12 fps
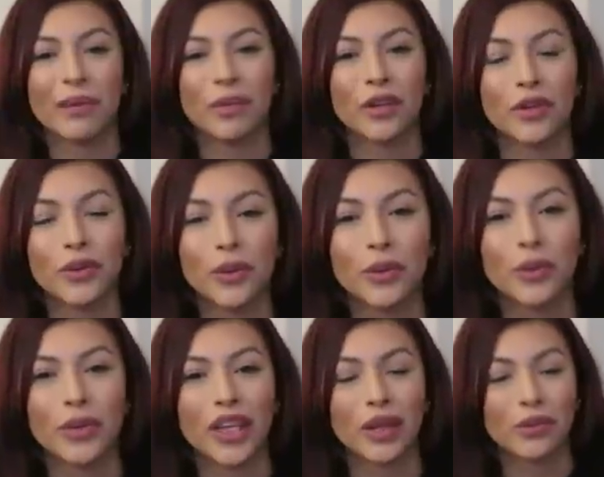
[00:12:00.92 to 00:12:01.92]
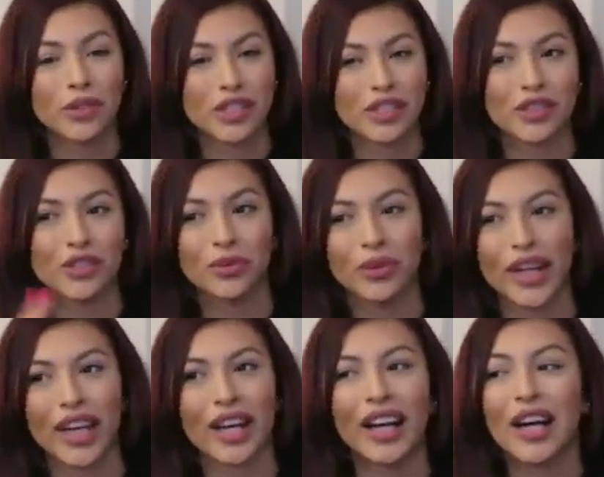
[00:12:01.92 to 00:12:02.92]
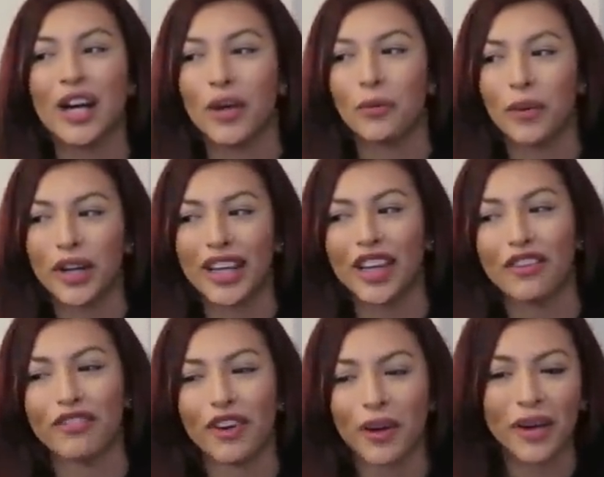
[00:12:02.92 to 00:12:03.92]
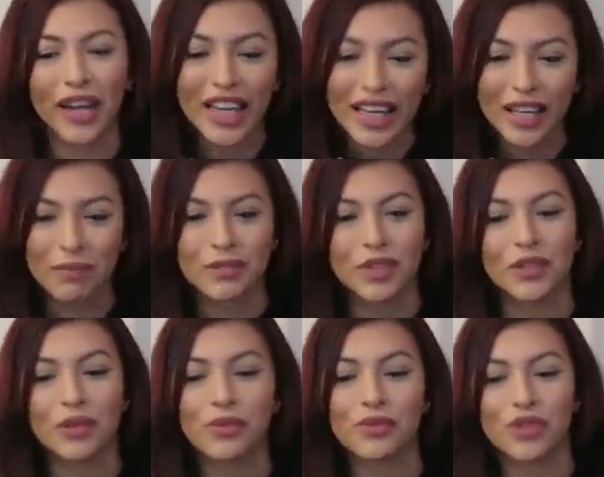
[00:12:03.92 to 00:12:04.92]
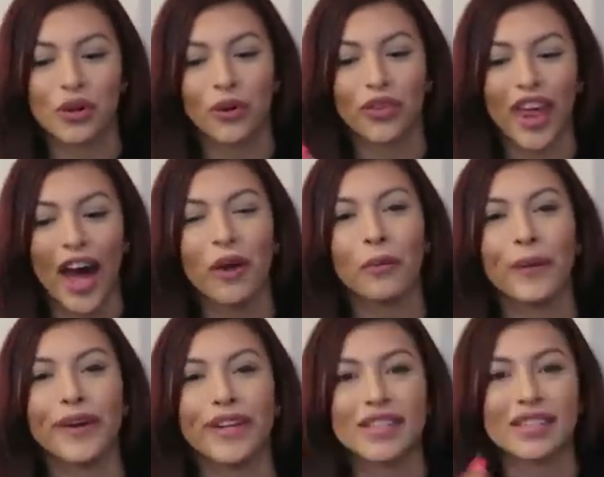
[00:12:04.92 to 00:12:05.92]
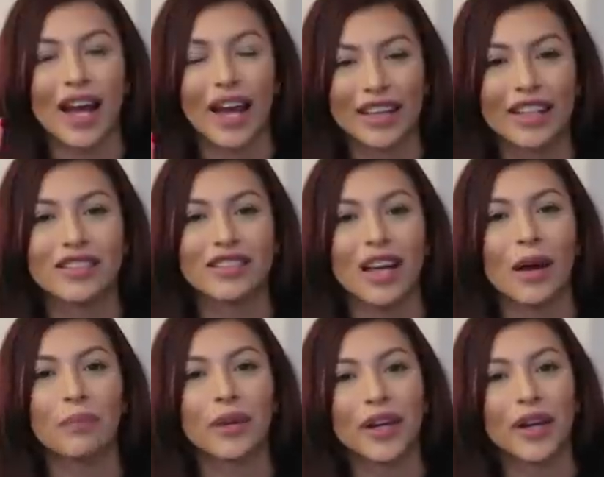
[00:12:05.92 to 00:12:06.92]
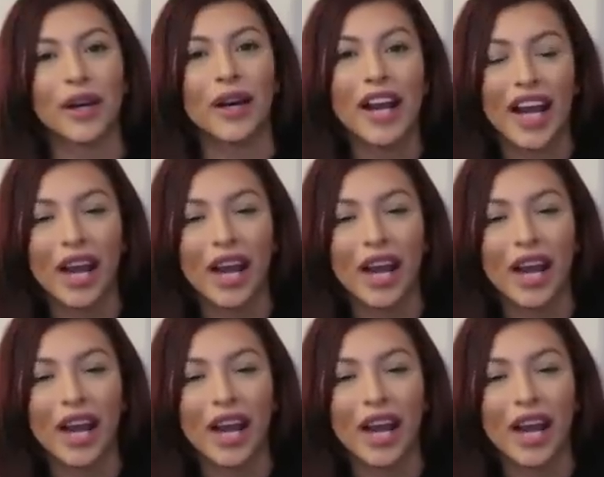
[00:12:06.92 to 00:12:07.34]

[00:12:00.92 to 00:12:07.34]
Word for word: him to do. He was just doing what he felt in him to do. So that was, I need to stop here.